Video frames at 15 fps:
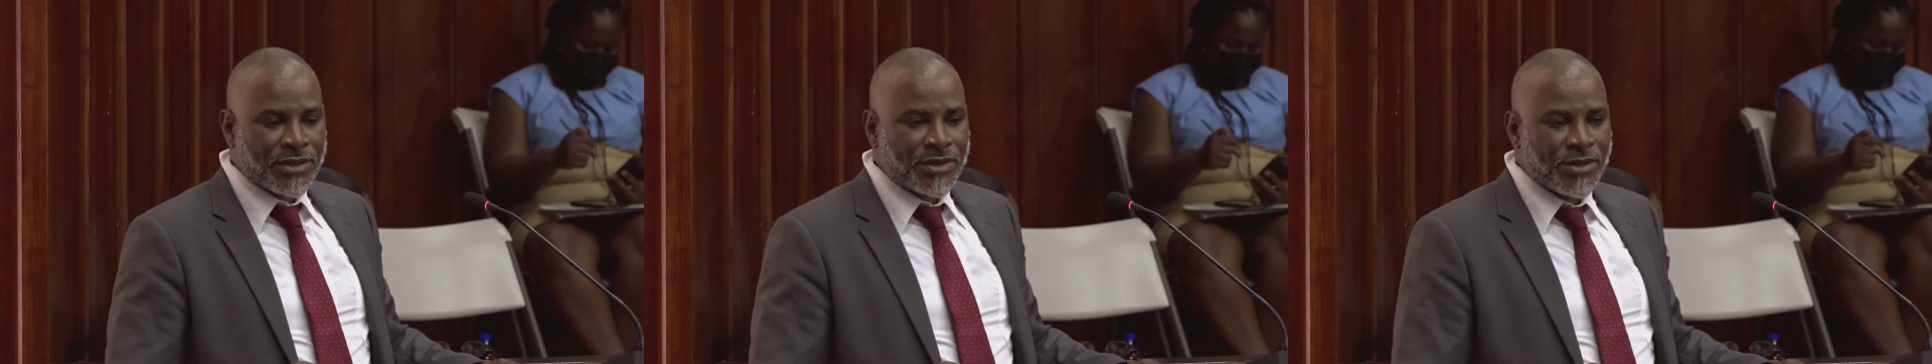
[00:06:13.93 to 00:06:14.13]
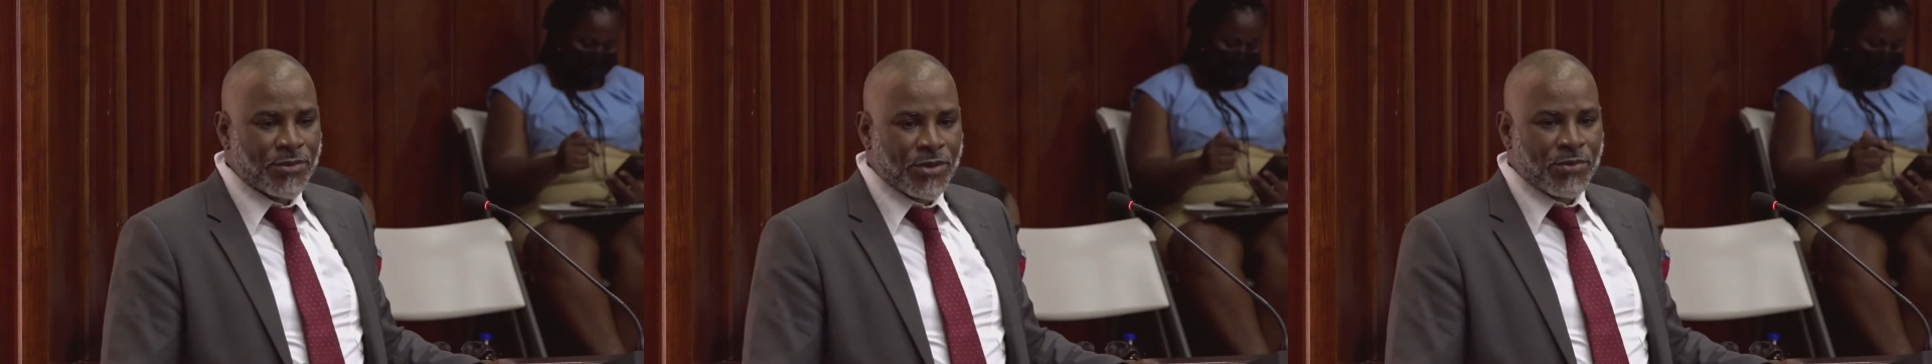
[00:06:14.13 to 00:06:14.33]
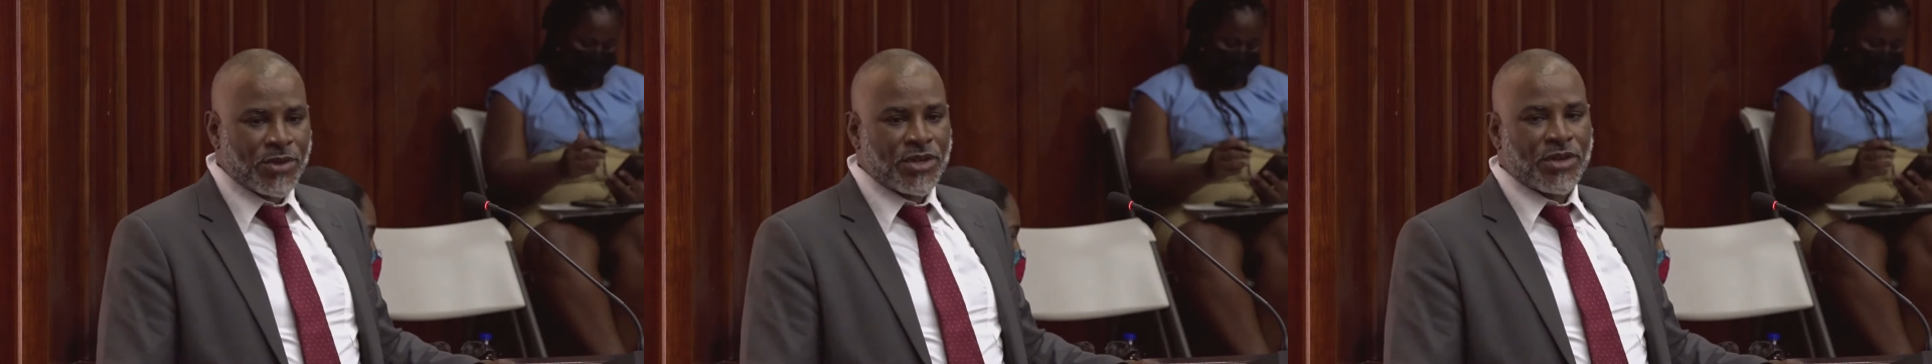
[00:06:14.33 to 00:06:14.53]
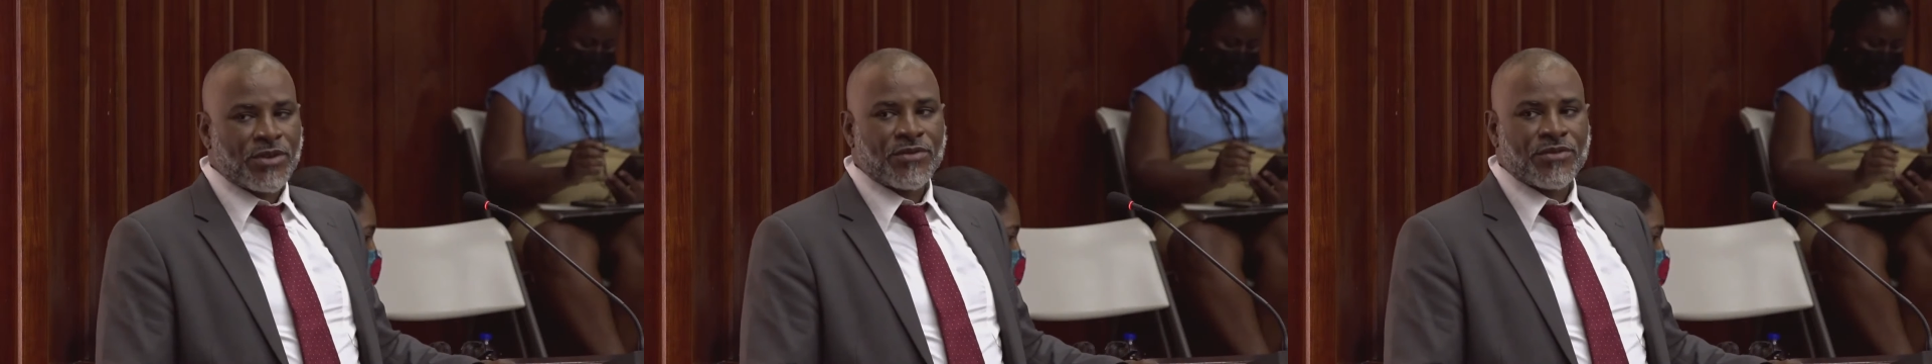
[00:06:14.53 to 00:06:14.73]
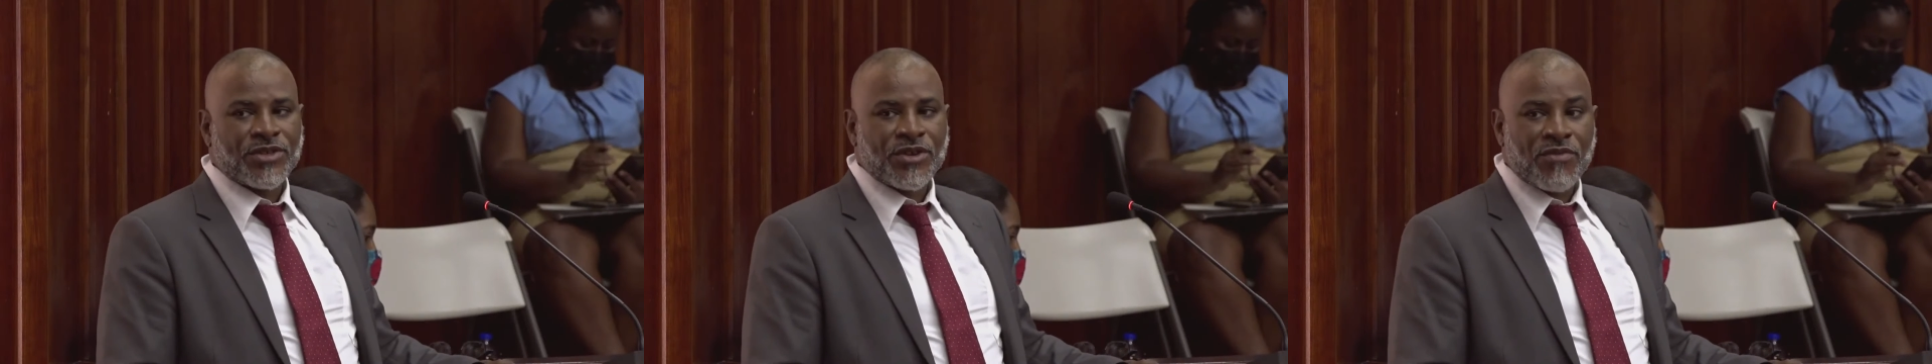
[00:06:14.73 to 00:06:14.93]
that we can
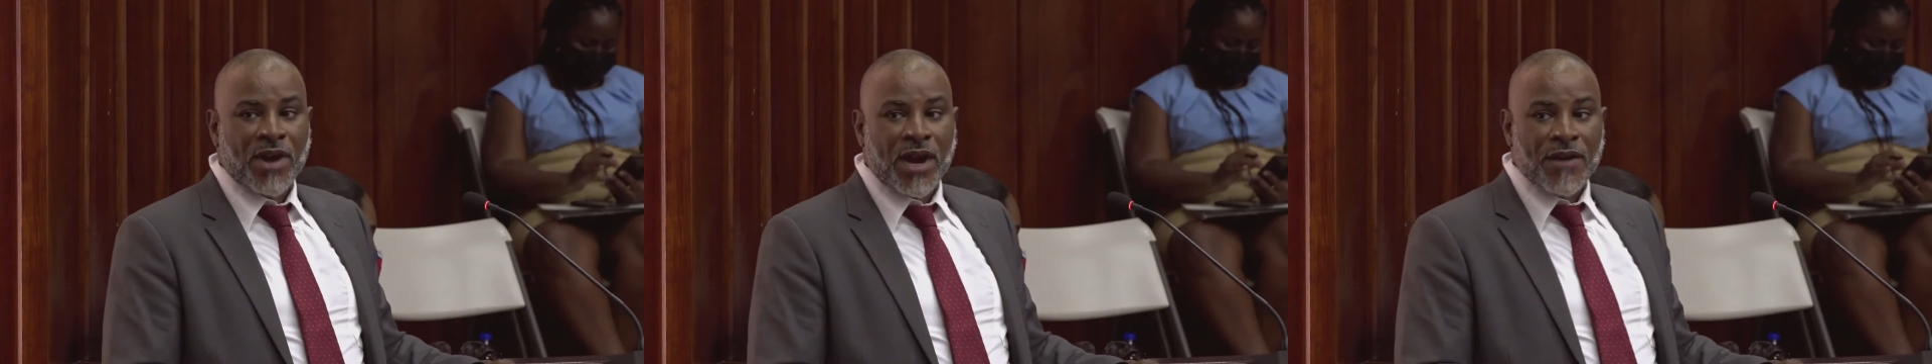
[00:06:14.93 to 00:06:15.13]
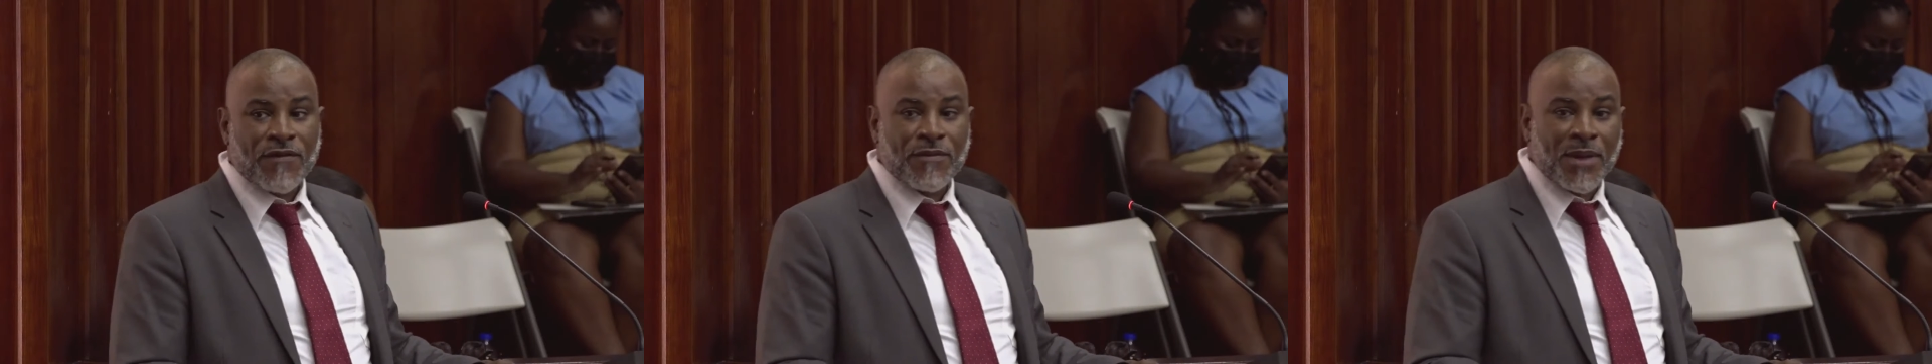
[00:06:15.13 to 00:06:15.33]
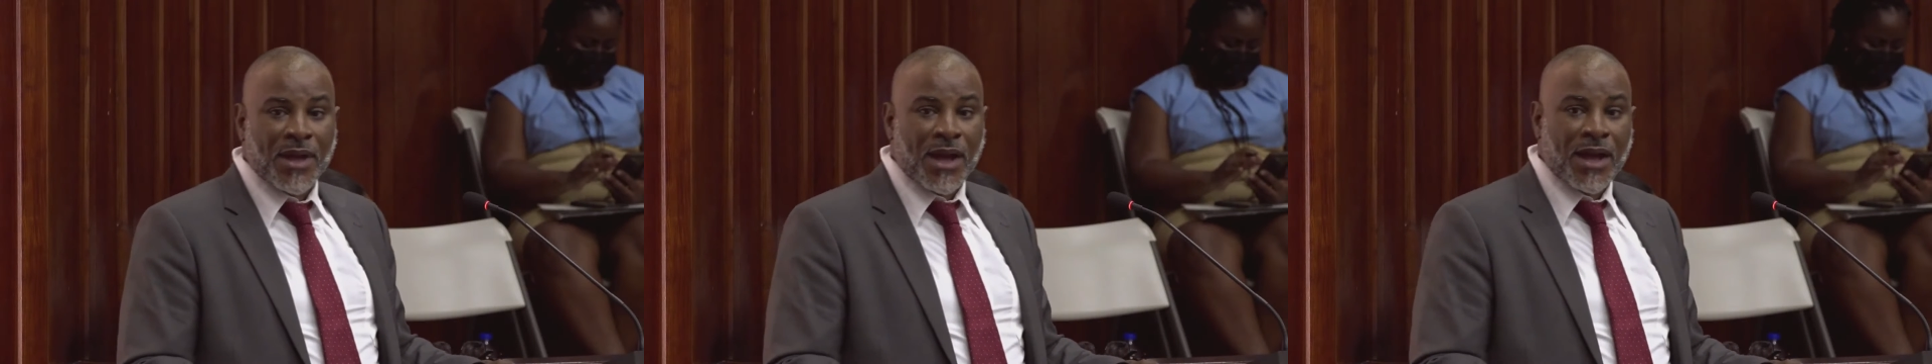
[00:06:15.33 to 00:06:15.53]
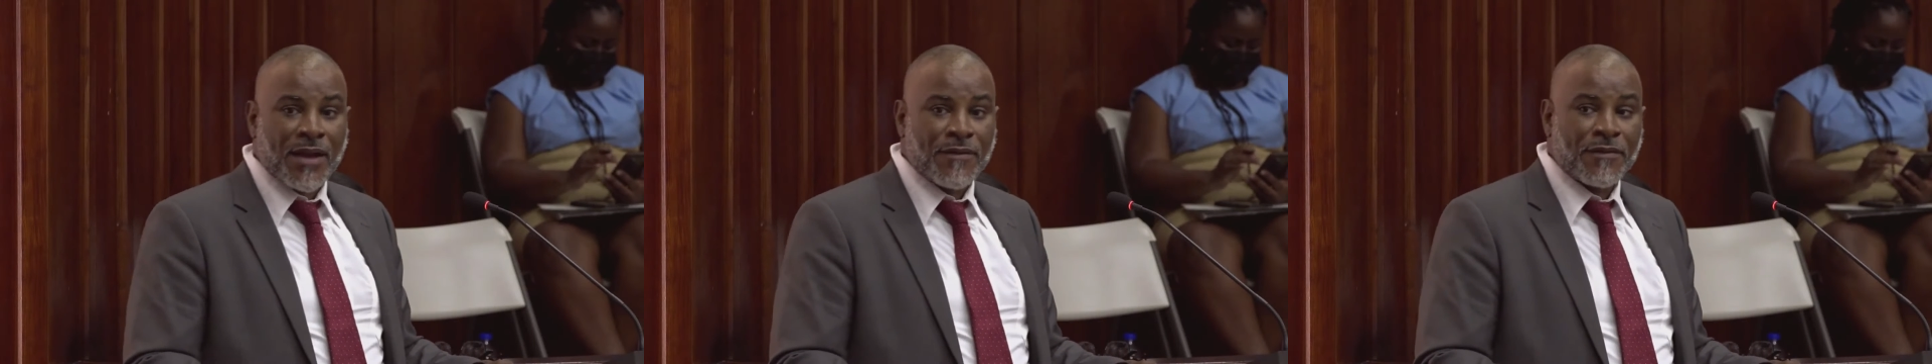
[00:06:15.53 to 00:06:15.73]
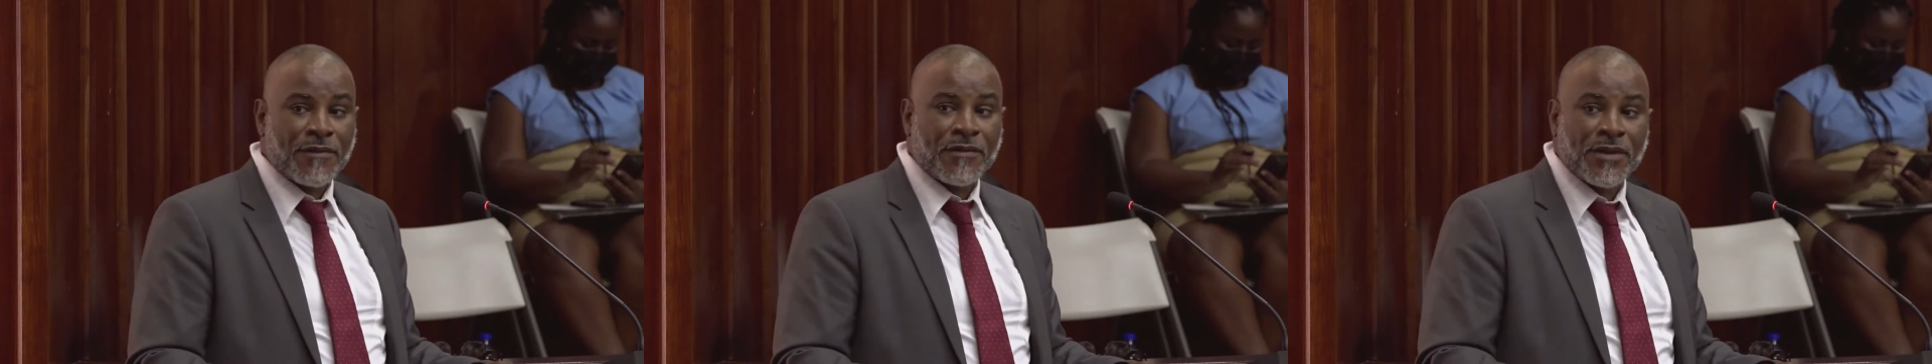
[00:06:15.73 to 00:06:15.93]
derive from the
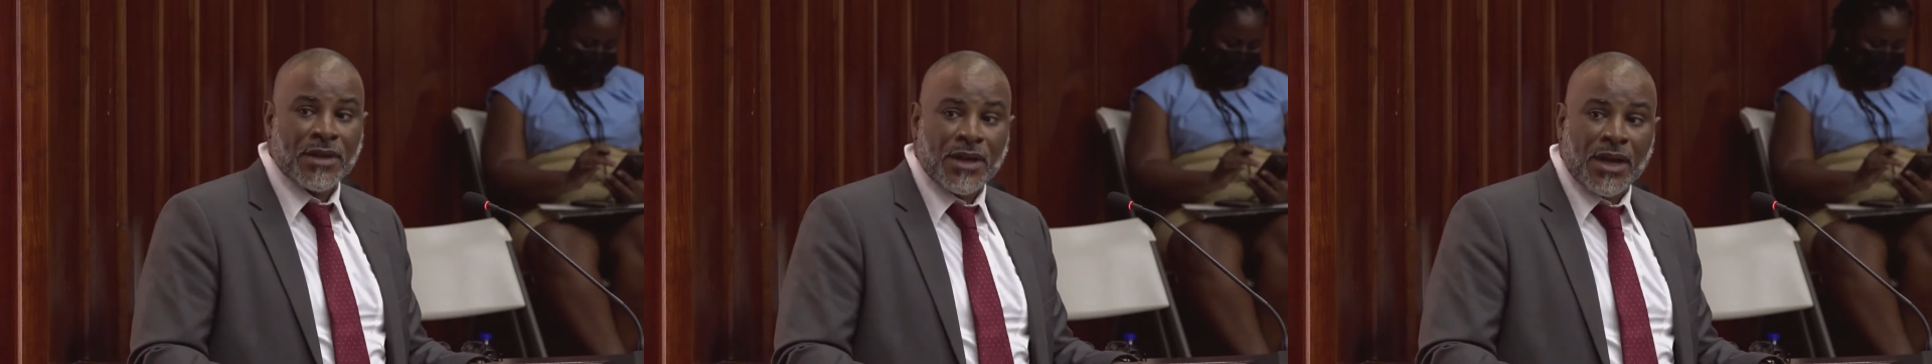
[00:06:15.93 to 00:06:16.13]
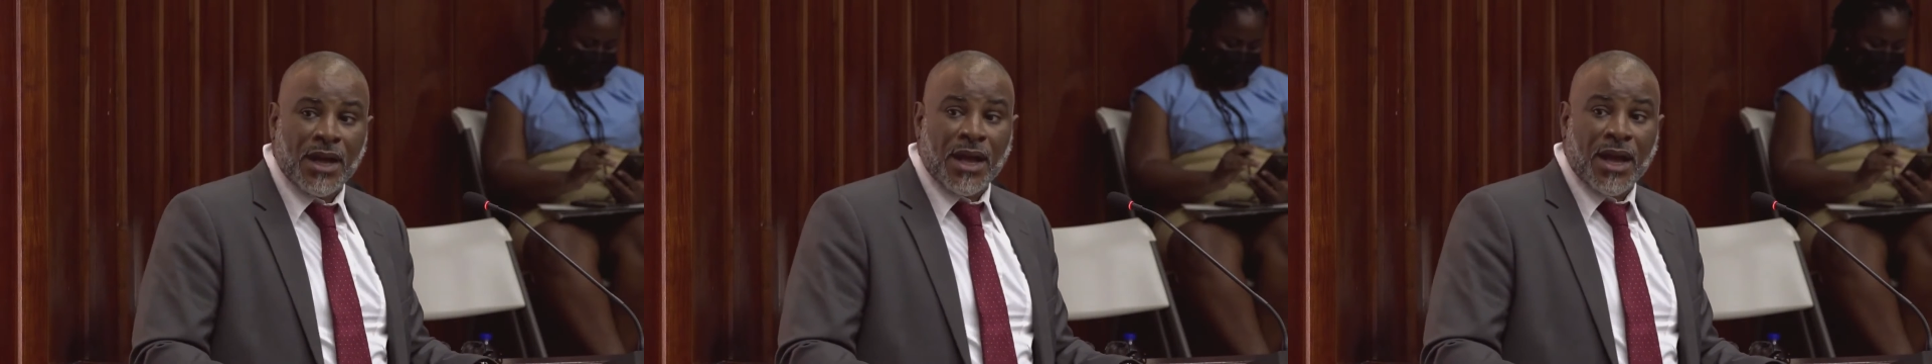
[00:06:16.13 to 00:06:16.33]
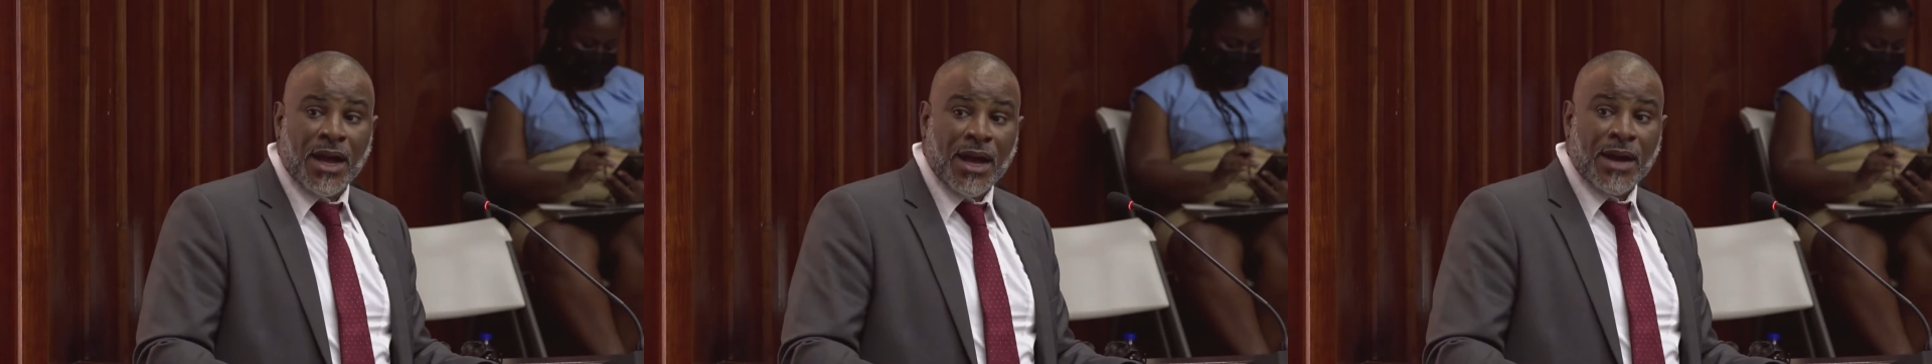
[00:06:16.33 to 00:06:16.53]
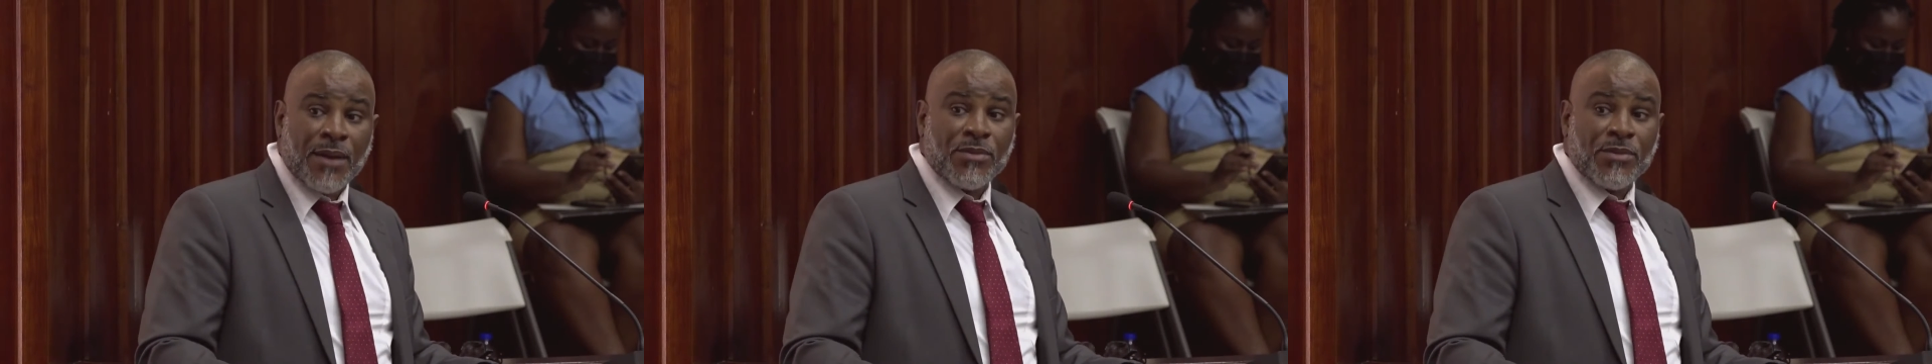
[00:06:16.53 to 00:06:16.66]
hive.